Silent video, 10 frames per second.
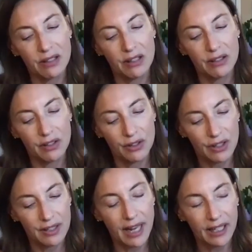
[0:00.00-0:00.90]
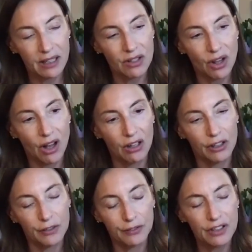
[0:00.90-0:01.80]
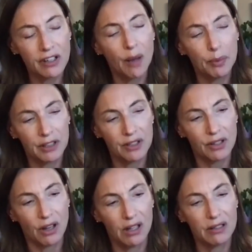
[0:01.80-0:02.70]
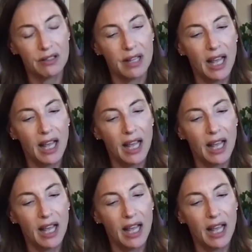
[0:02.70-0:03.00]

there's a second song or the first couple of songs,